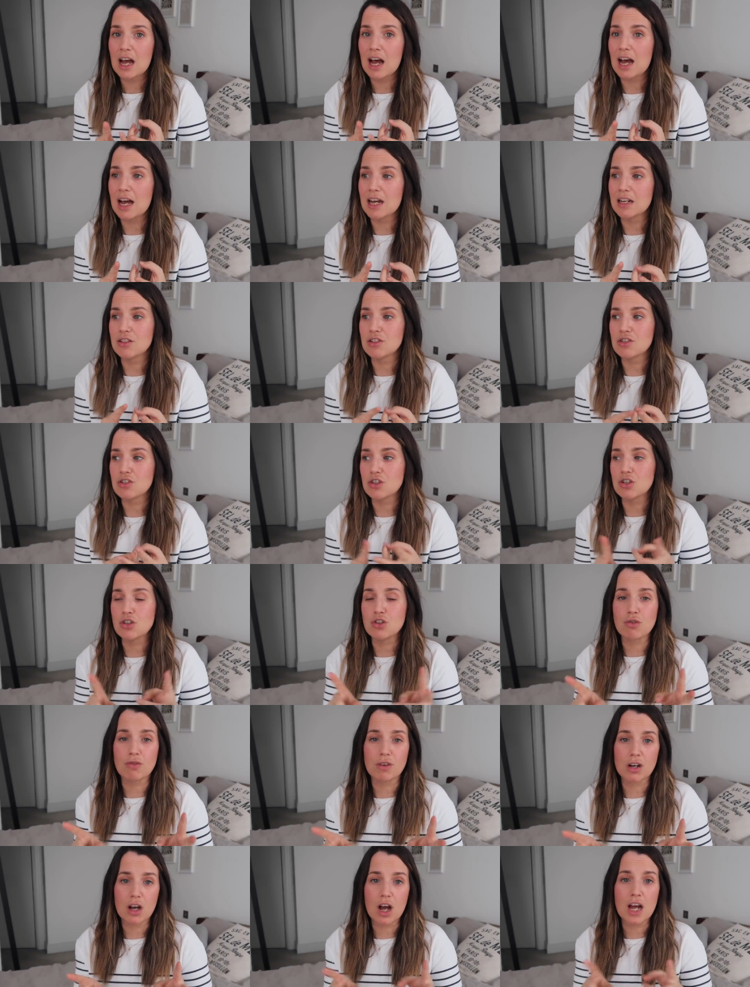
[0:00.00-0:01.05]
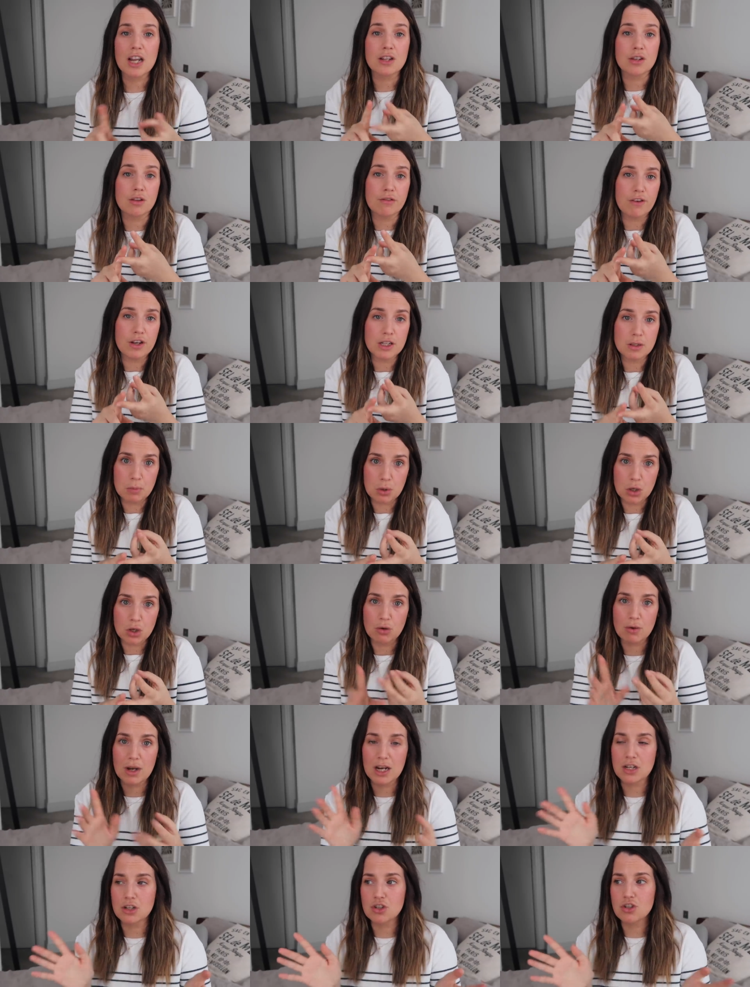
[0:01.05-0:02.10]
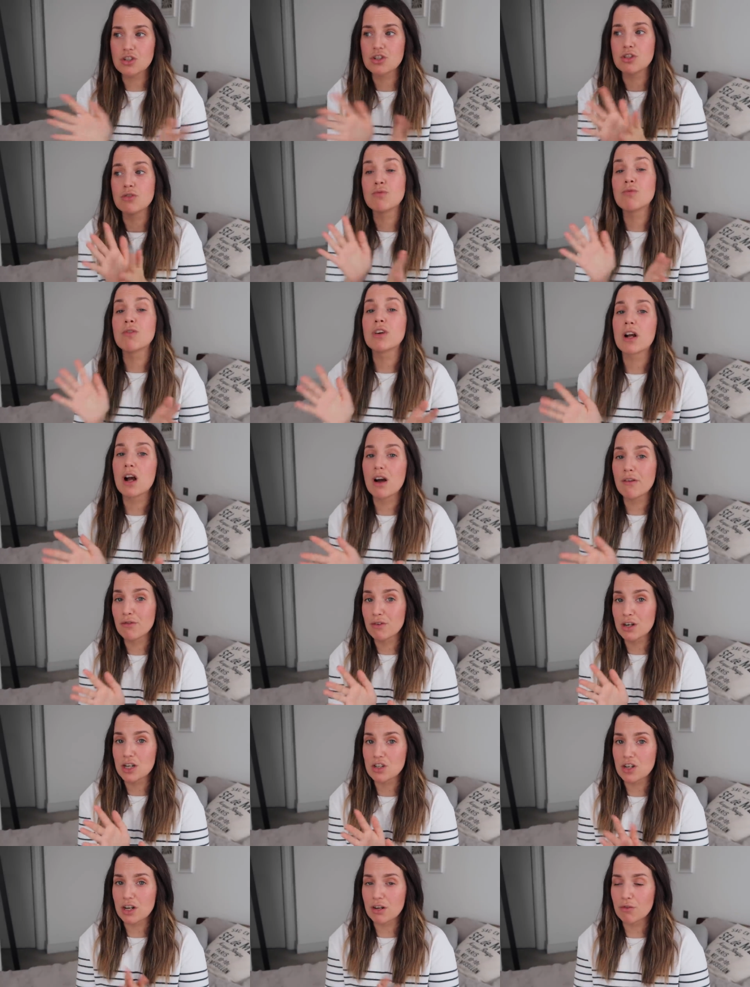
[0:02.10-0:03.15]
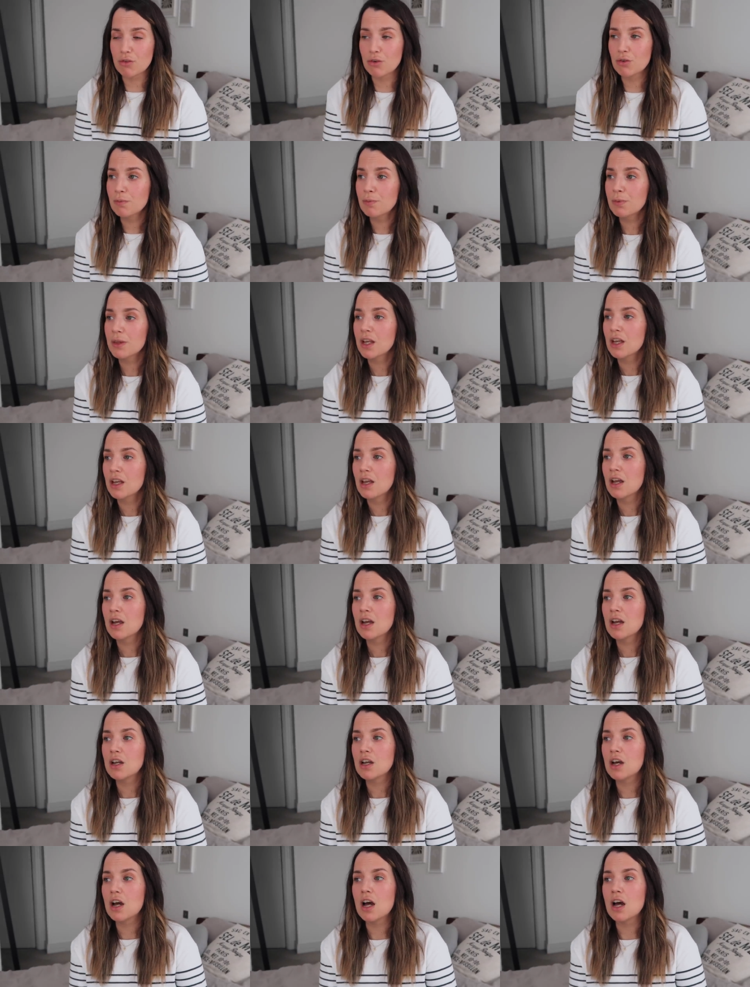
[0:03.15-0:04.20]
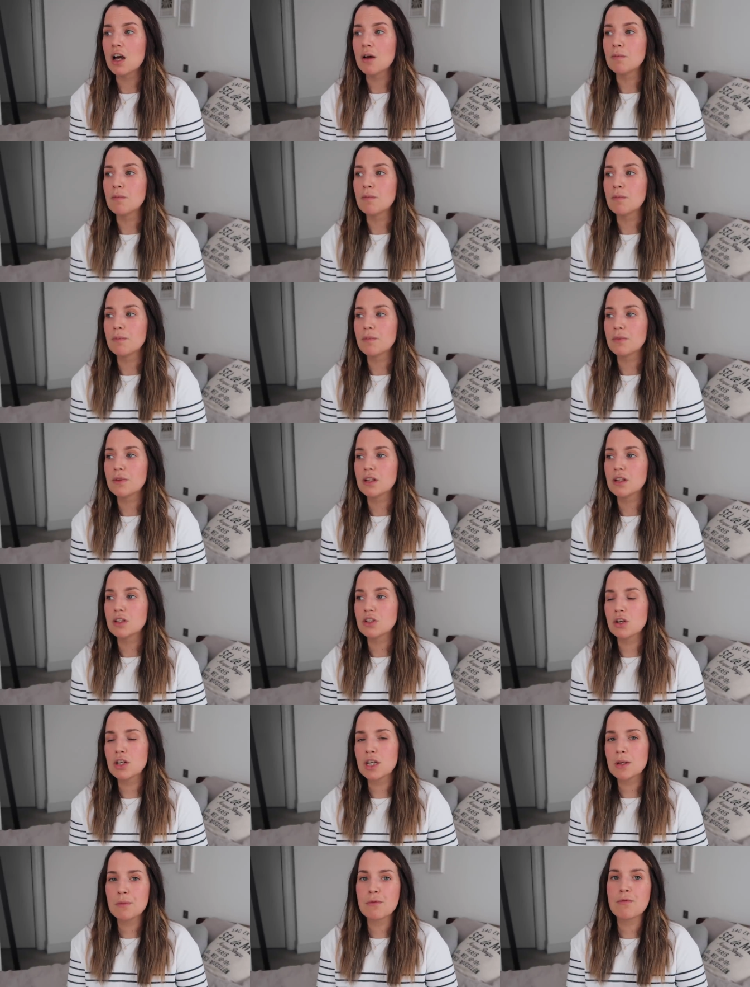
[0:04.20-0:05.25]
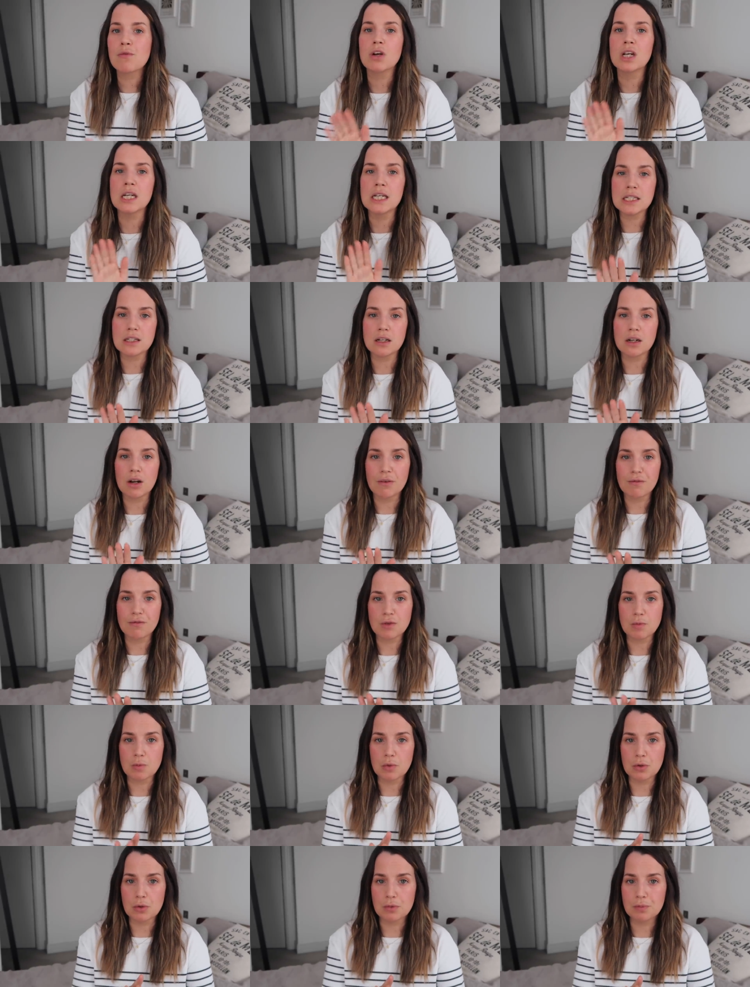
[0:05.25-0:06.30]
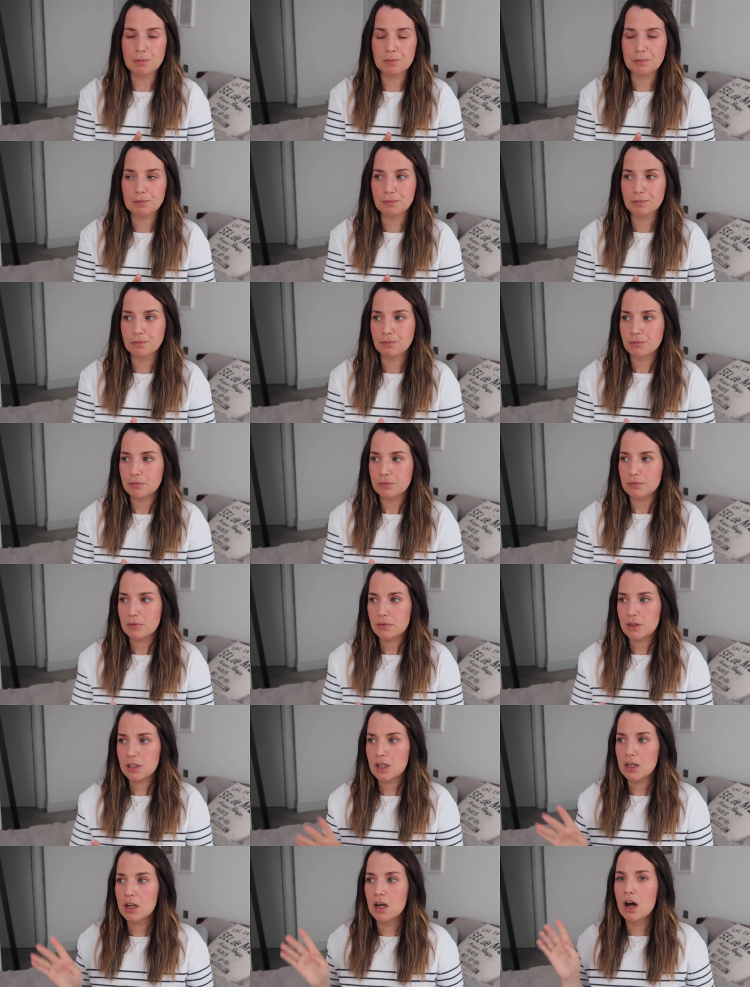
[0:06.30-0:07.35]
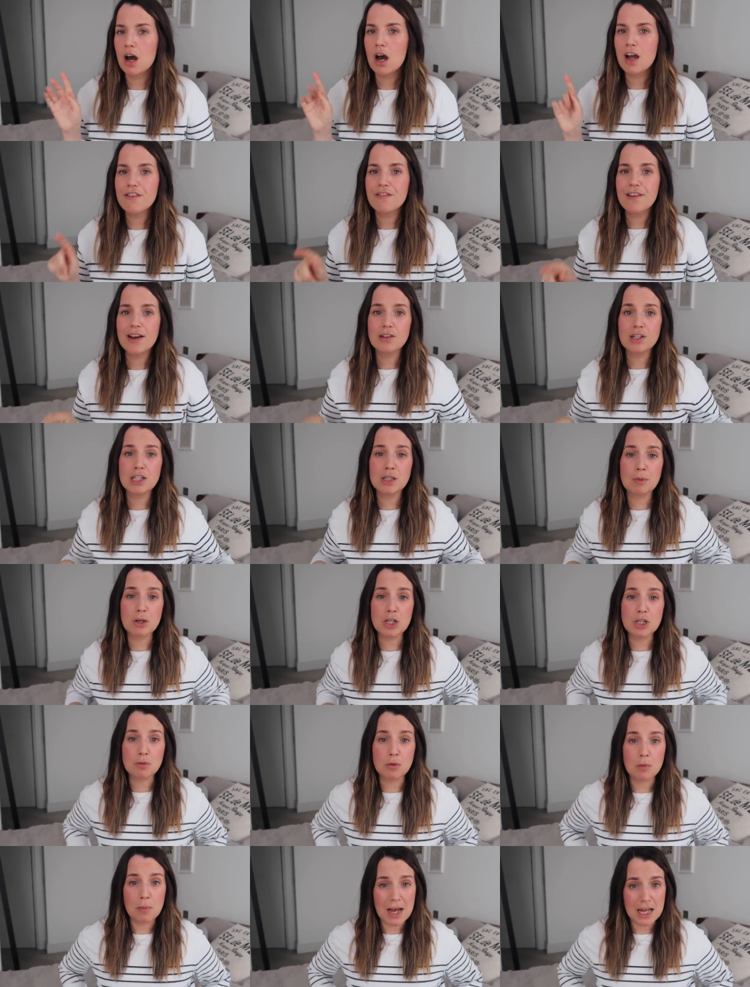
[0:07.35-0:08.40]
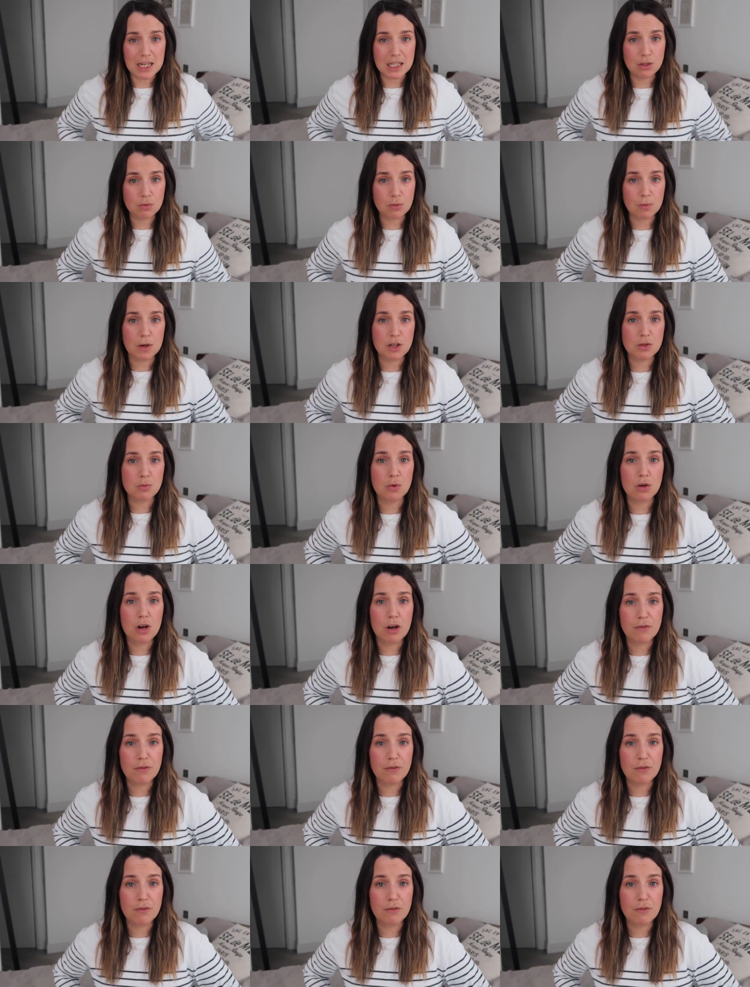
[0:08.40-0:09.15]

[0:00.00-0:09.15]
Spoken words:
and just your and the first poo and just the recovery in general. Don't get me wrong, it is uncomfortable. I found disposable pants were much more